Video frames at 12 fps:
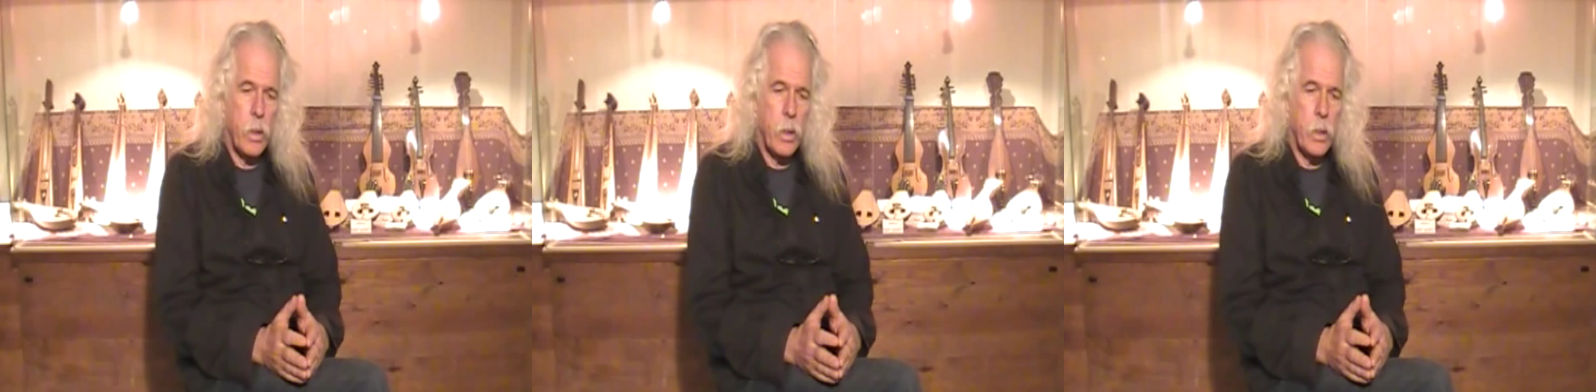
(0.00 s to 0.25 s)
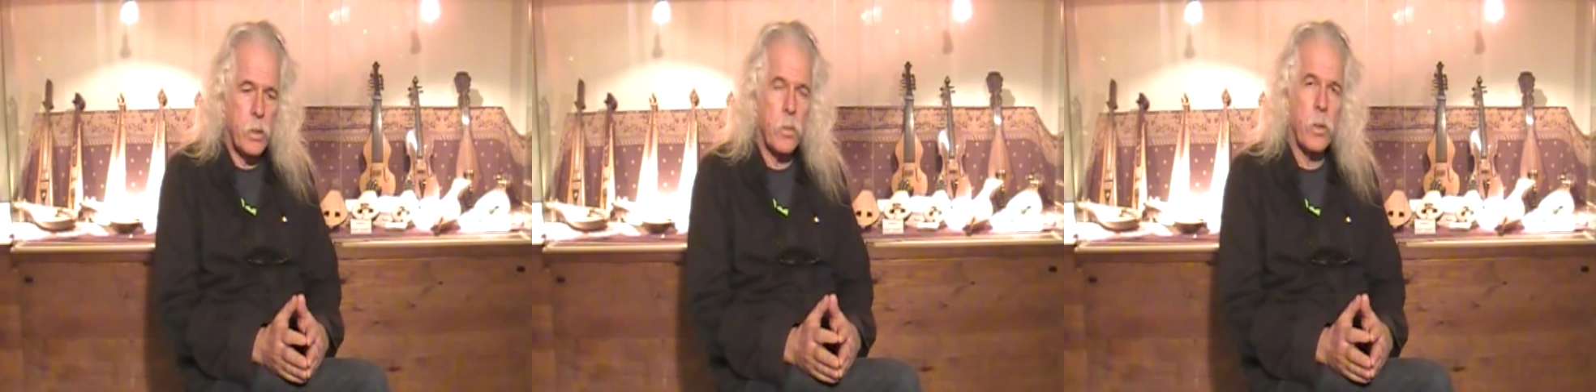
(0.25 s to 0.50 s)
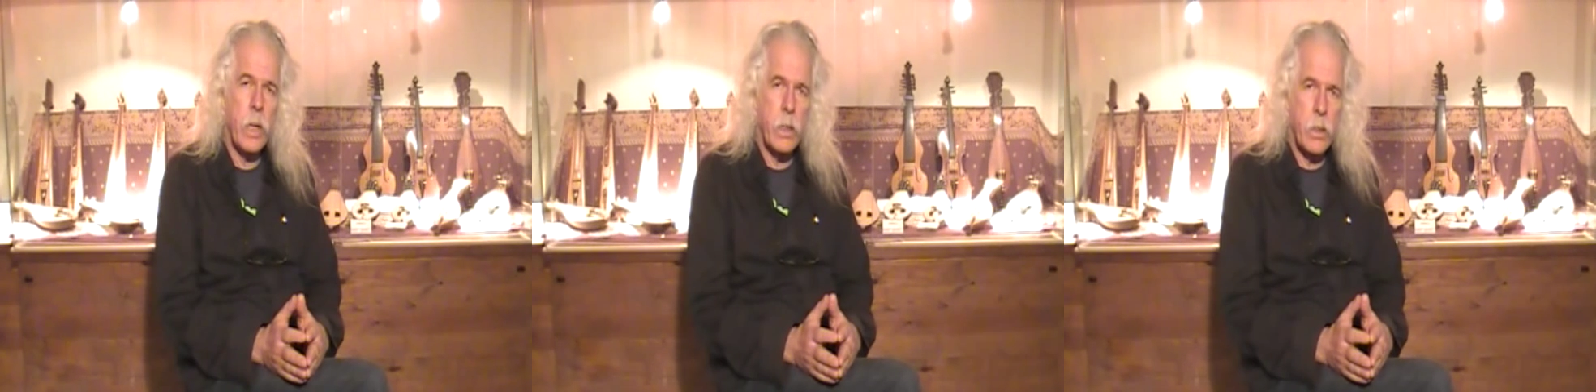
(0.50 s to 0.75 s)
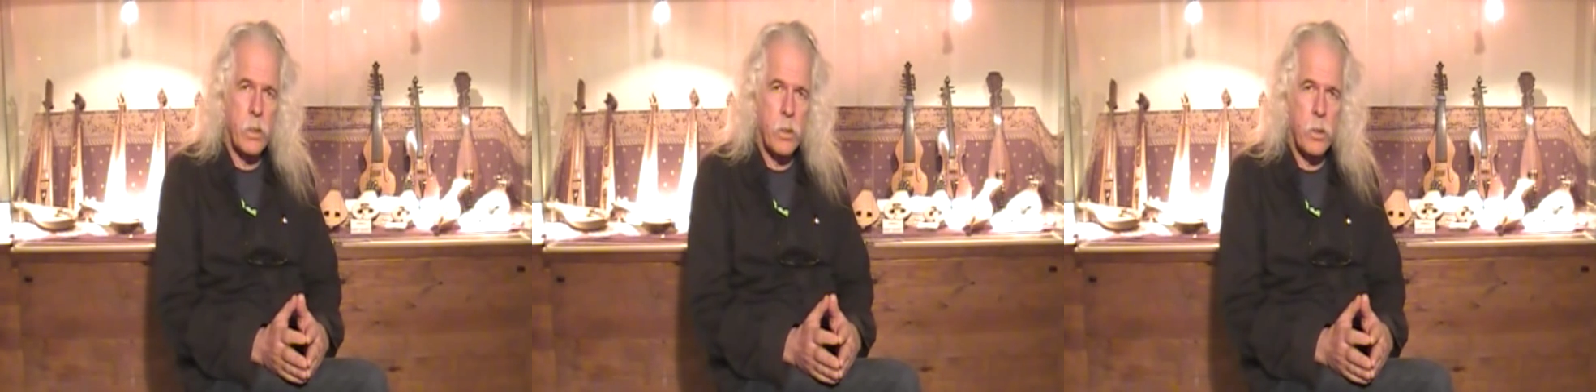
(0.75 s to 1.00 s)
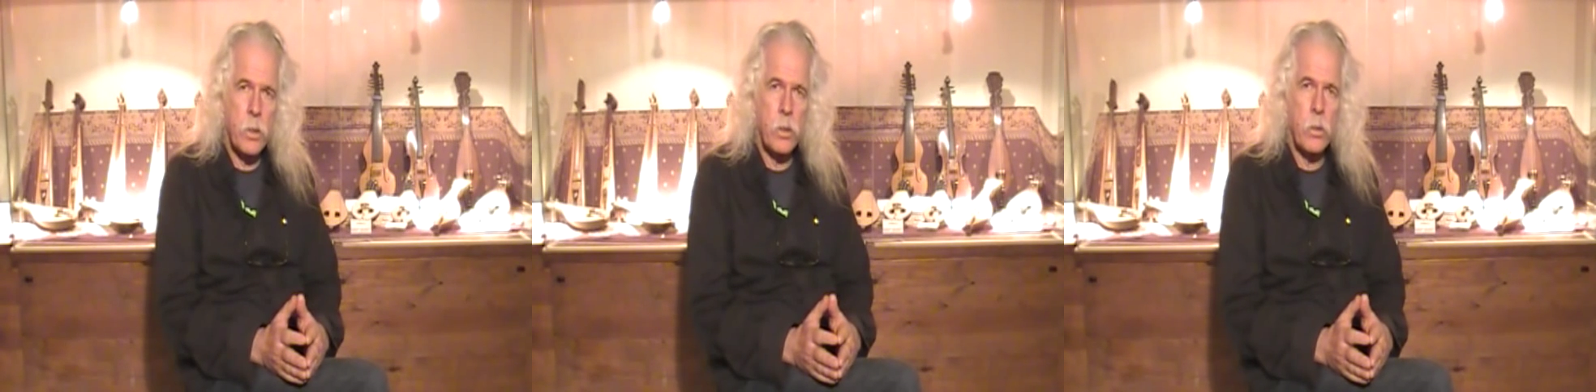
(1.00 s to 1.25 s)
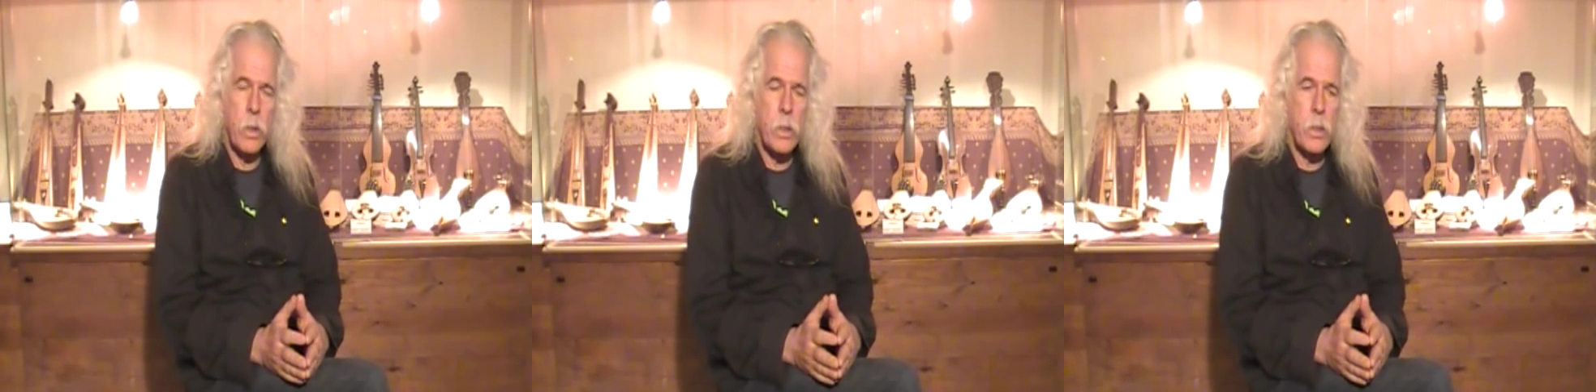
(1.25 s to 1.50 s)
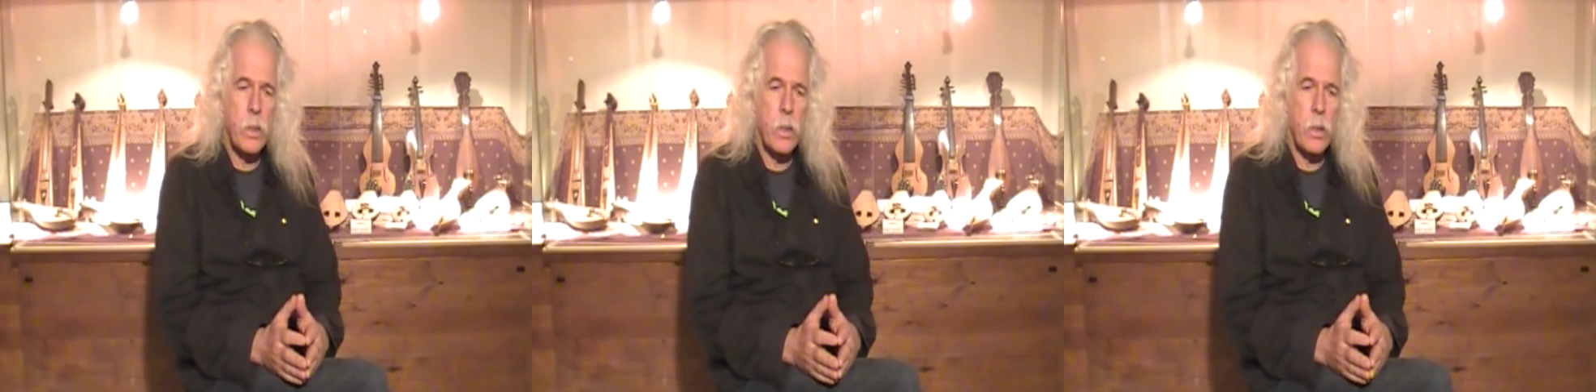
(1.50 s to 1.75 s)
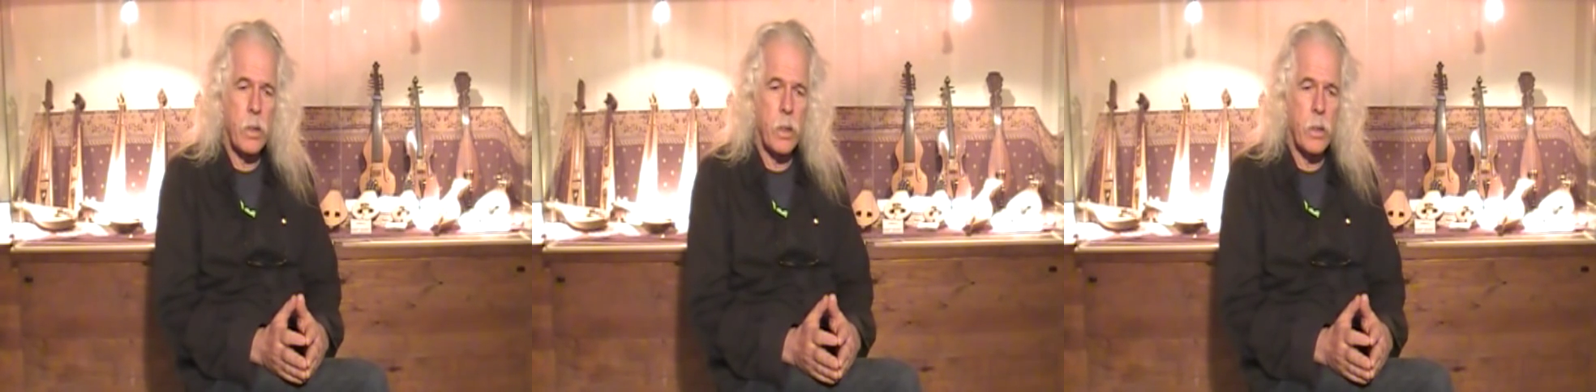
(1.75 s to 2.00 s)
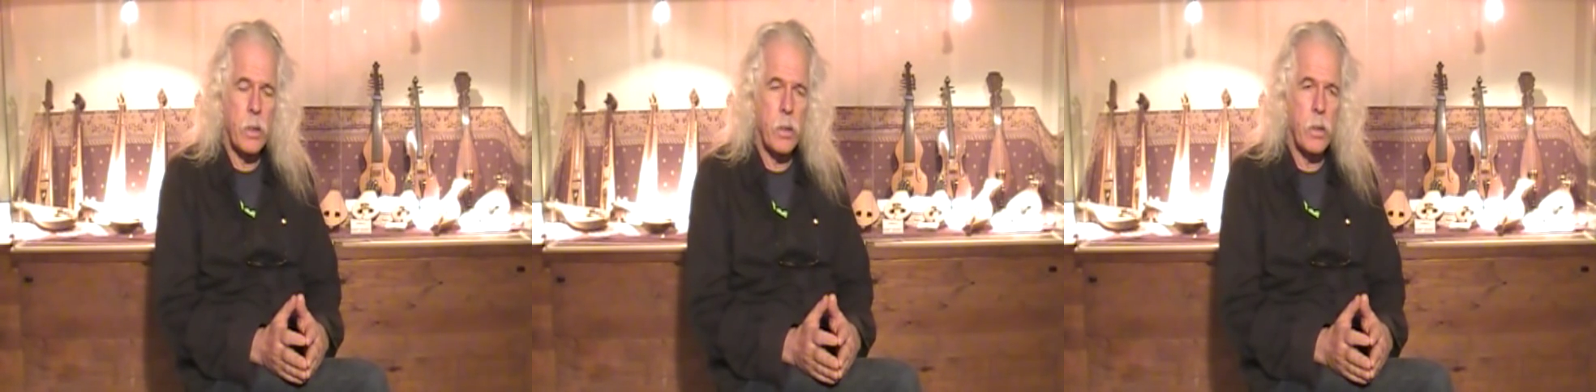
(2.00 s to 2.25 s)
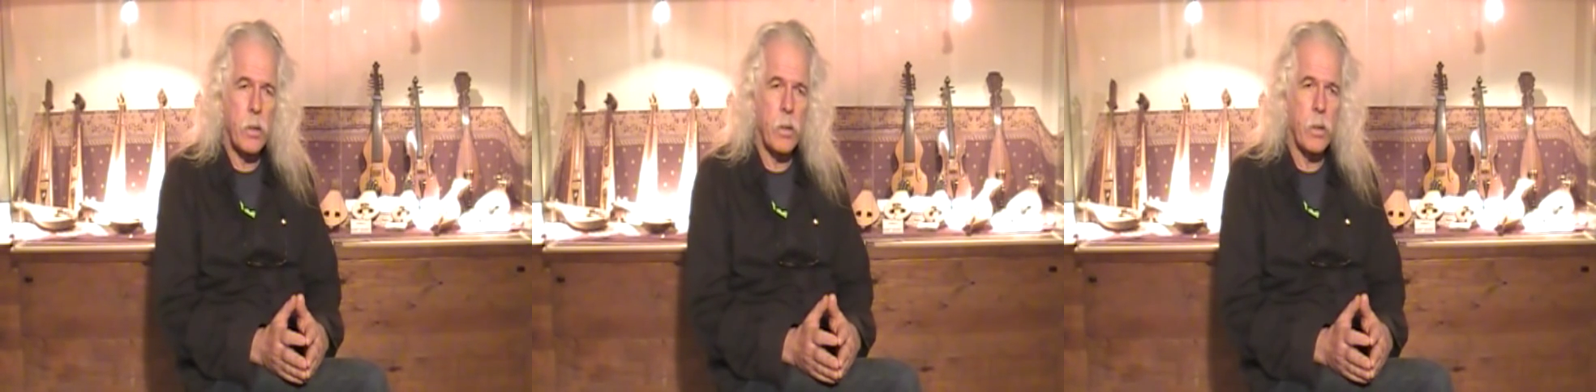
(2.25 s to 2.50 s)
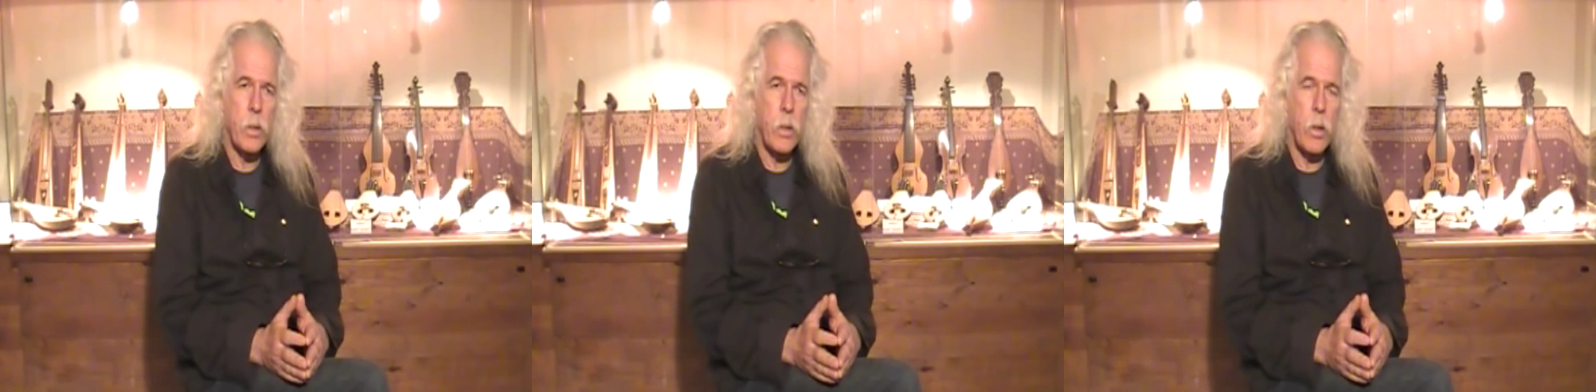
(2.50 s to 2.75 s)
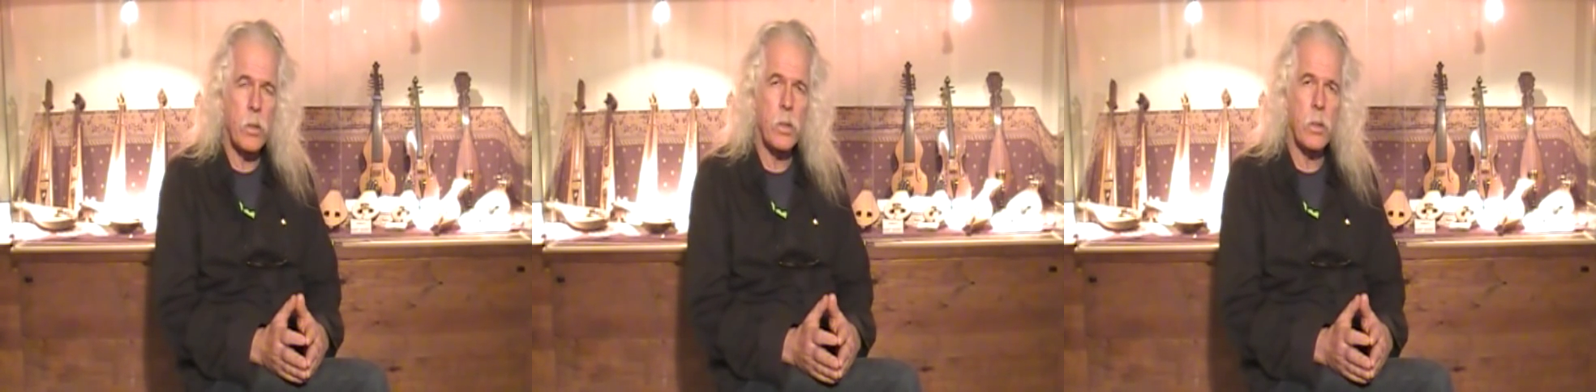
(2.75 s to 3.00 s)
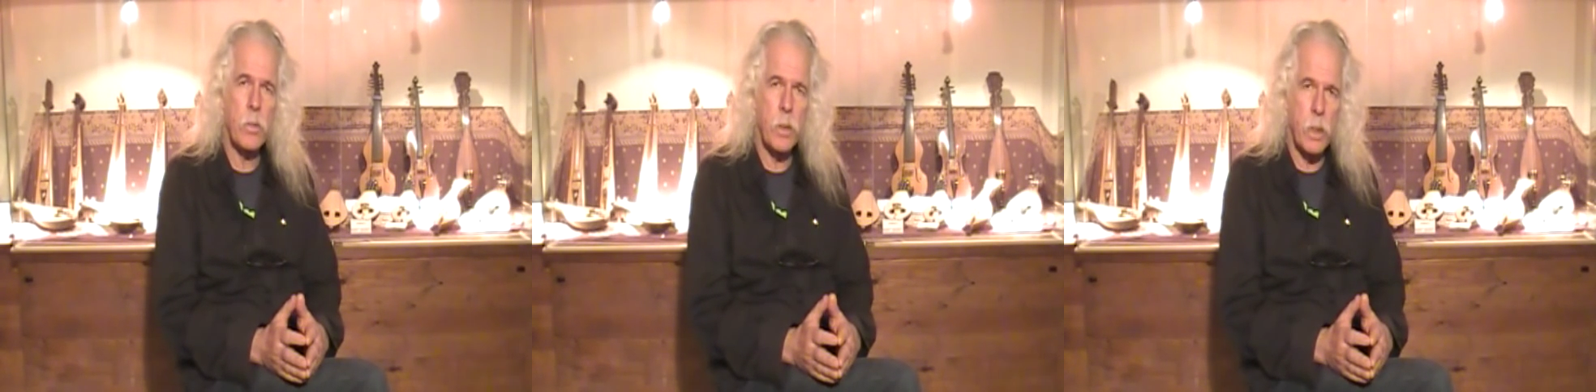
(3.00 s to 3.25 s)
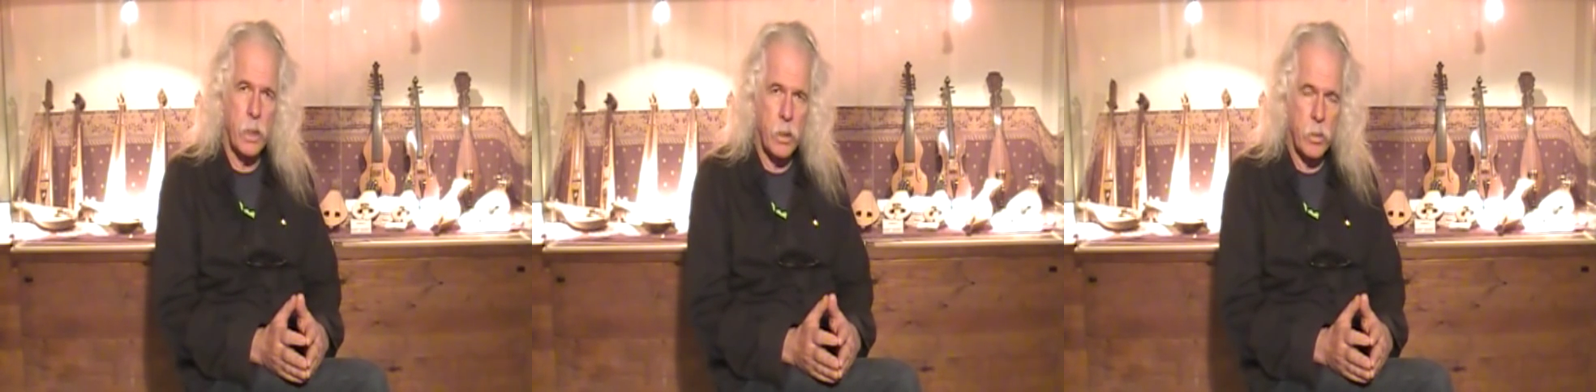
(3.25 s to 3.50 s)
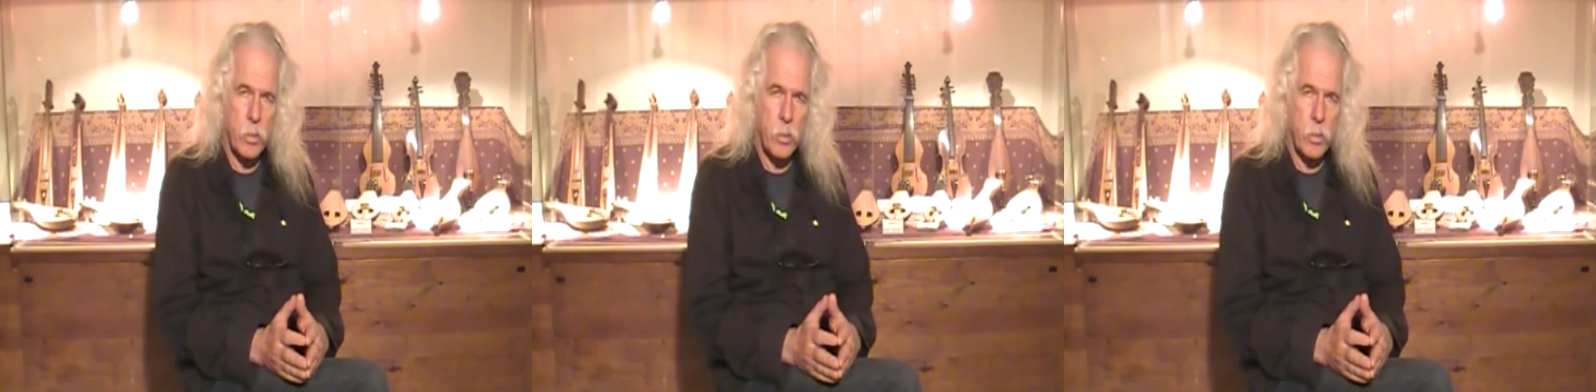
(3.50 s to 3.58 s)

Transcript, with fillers: It's of great concern to us that the cost of the